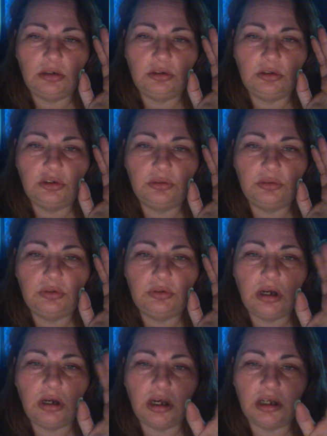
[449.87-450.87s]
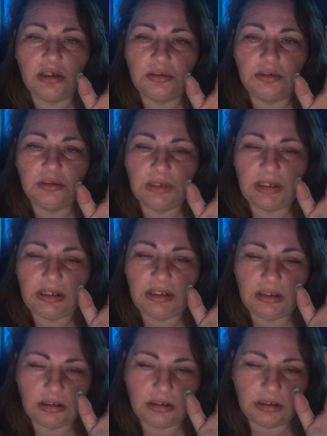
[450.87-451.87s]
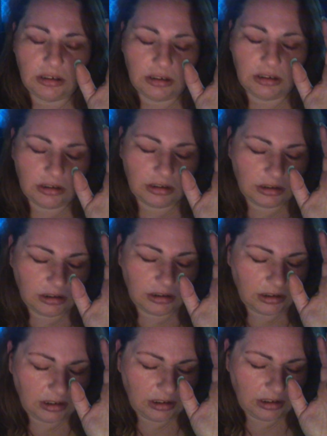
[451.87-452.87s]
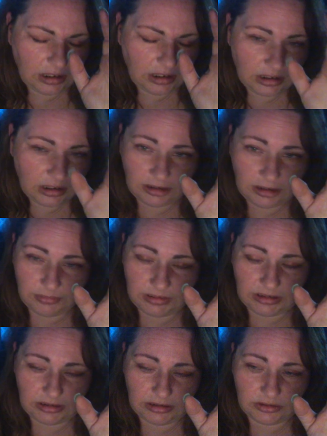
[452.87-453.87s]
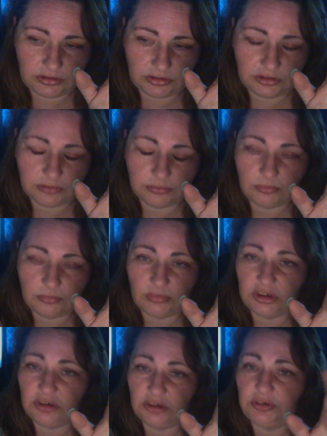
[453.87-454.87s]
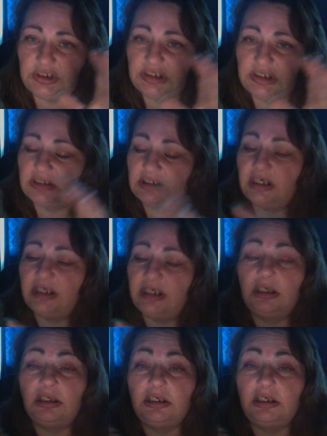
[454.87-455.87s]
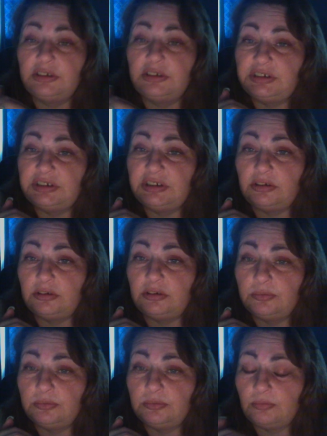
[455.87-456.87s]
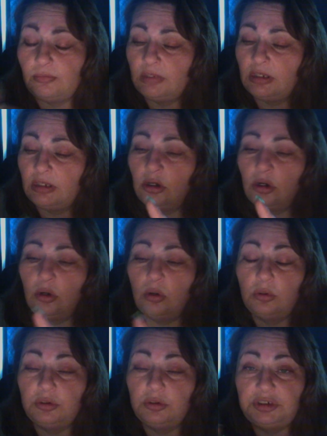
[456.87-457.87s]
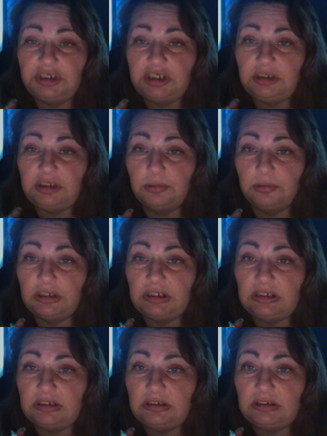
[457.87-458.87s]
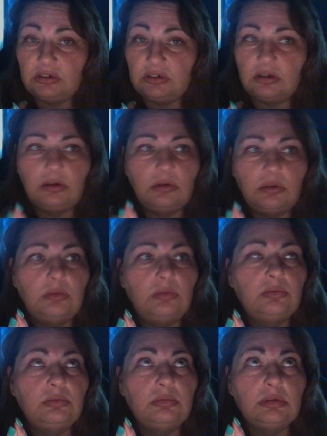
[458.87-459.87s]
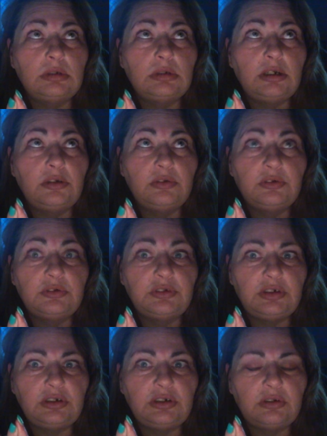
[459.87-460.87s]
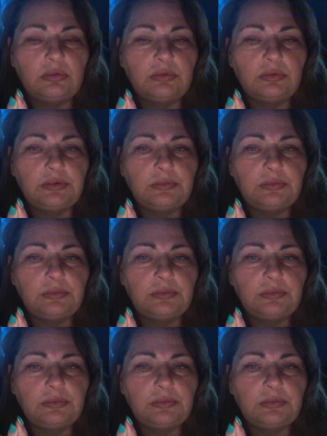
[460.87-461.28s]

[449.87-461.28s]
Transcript: Do not, by any means, use things like Clearasil, Sea Breeze. Oh, I know there's another one.